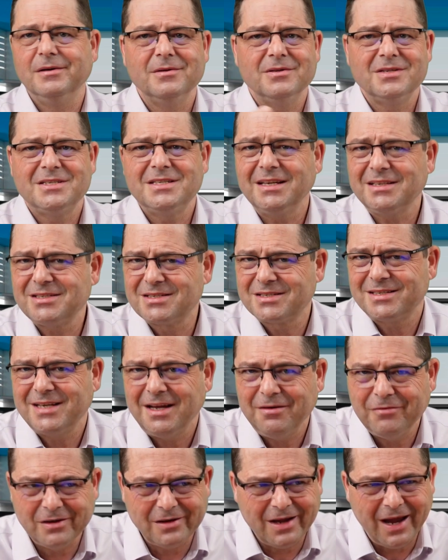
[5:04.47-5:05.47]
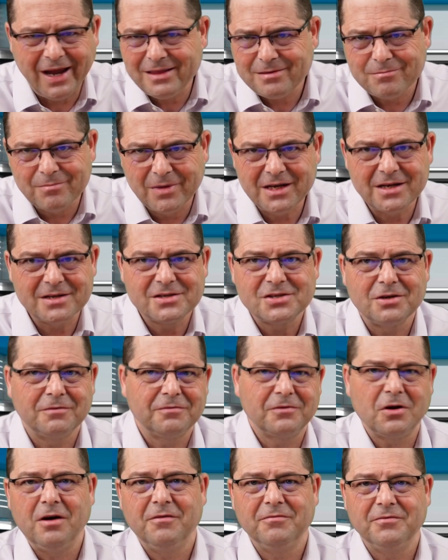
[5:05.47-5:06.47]
6, 7, 8 minutes
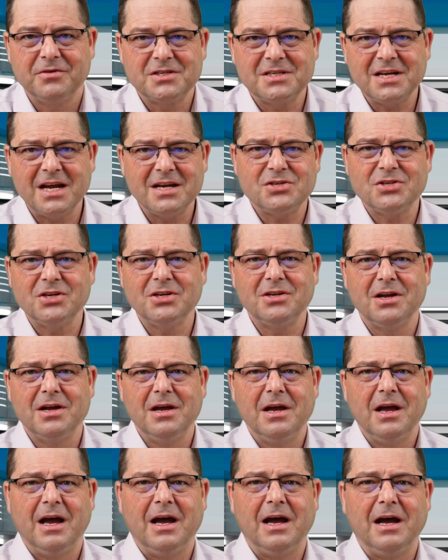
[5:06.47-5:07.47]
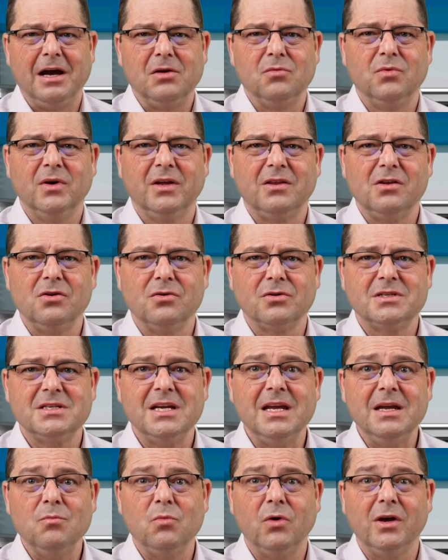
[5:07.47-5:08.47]
of conversation with your
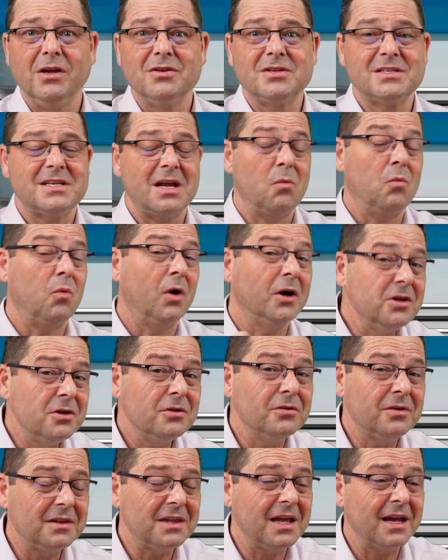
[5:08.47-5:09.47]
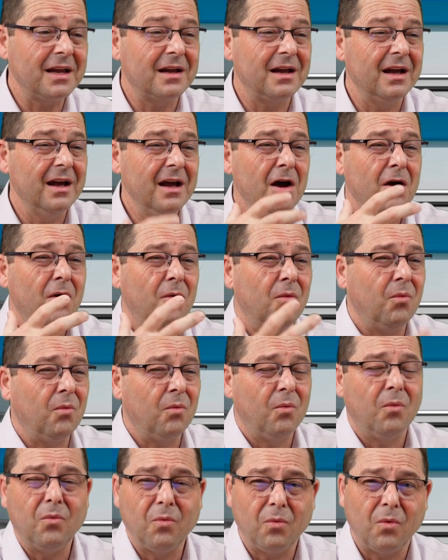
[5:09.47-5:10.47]
team where you say, what do you think?
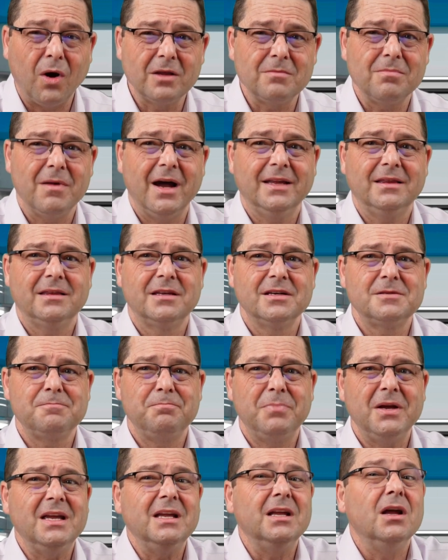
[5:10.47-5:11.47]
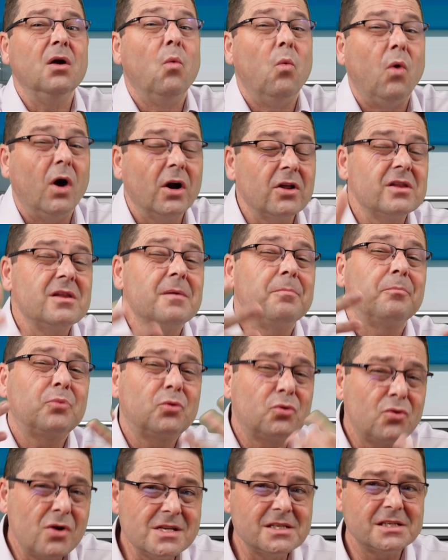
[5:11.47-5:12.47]
What might this be? What are the
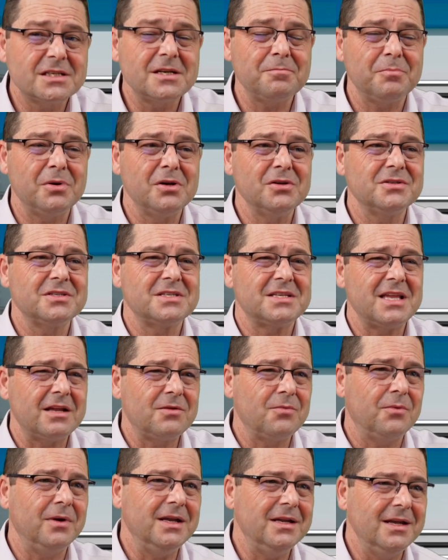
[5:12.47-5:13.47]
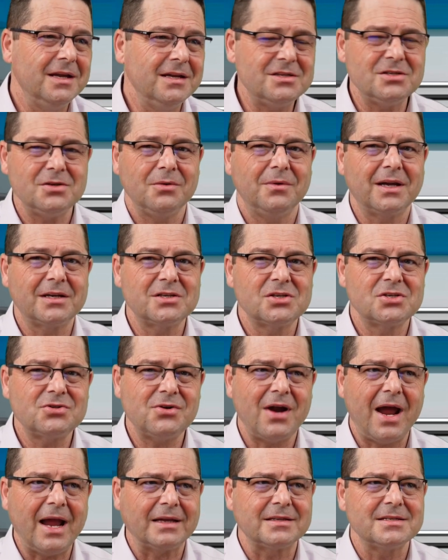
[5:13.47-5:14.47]
principles that we need to
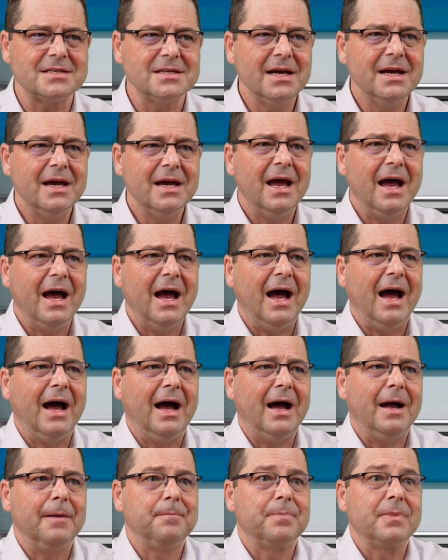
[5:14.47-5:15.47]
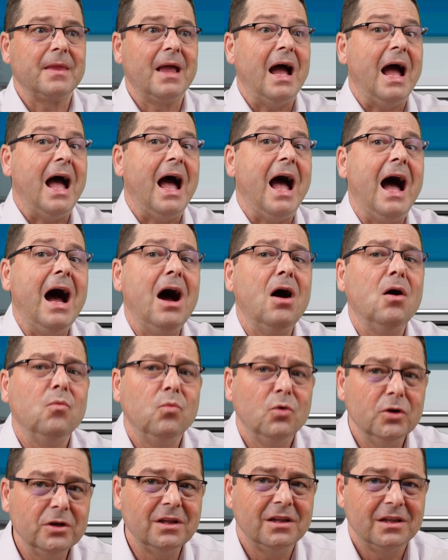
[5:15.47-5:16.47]
extract? How
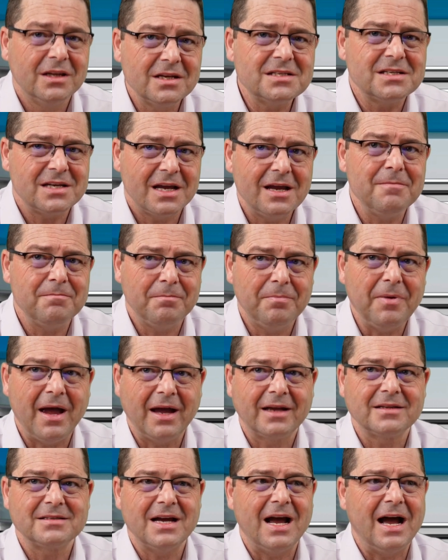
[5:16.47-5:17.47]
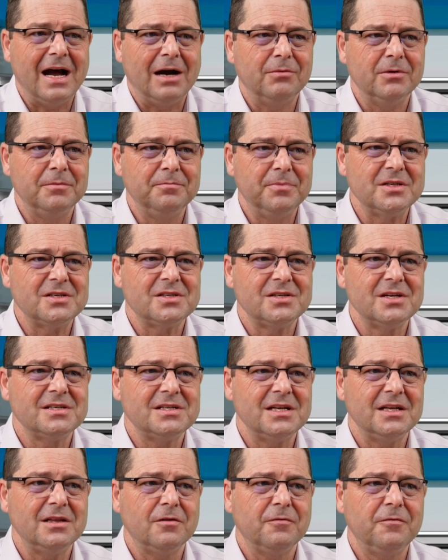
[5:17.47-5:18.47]
would this impact our
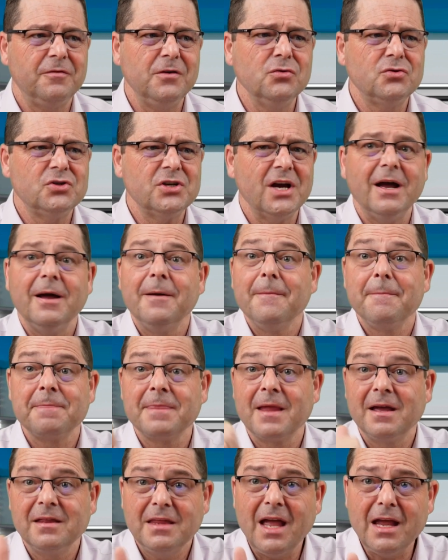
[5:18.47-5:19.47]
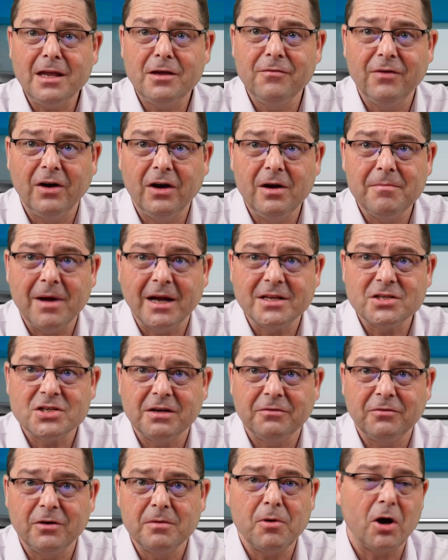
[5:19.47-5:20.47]
business in the future? Thank you very much,
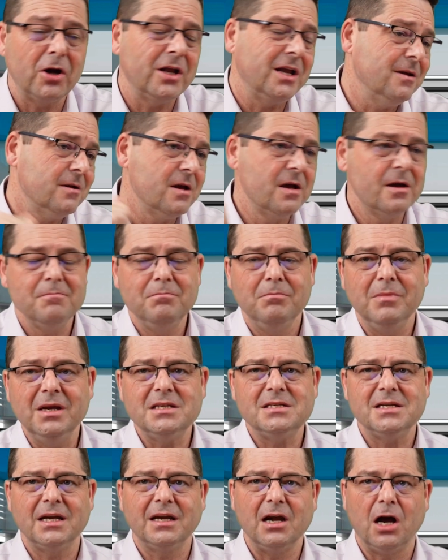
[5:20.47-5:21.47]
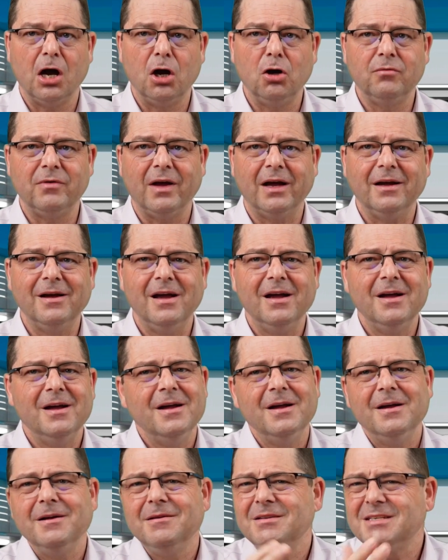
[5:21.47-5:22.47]
everybody. Meeting over.
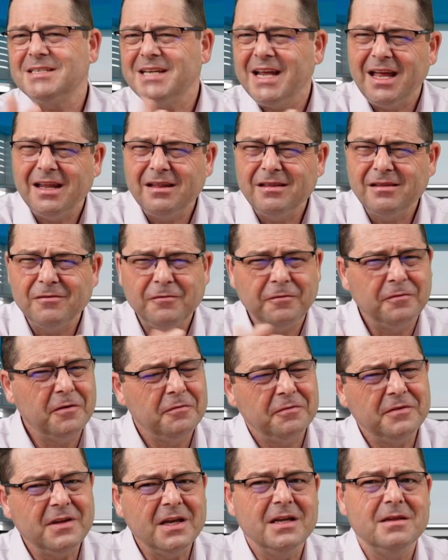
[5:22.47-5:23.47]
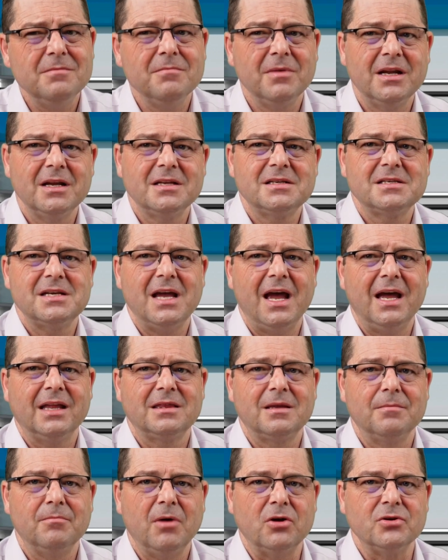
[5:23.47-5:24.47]
10, 15 minutes
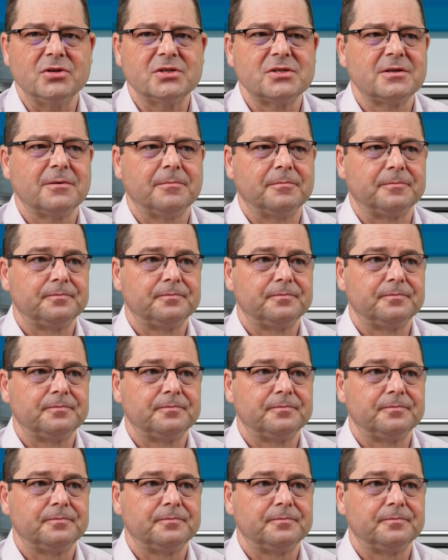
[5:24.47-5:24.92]
at the most.